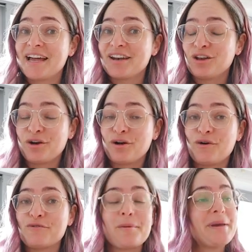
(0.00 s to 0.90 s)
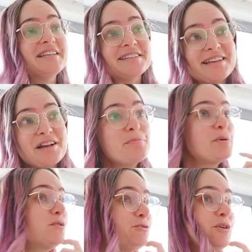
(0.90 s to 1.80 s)
had a lot of pieces I could
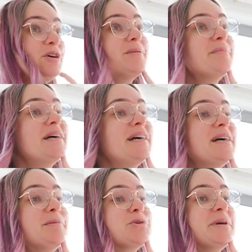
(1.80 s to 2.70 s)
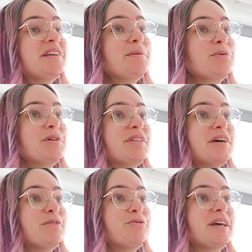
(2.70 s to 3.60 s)
pull from um, to end up with
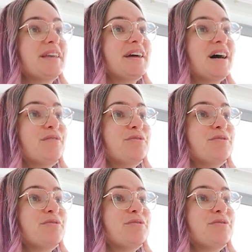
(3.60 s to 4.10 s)
a fairly high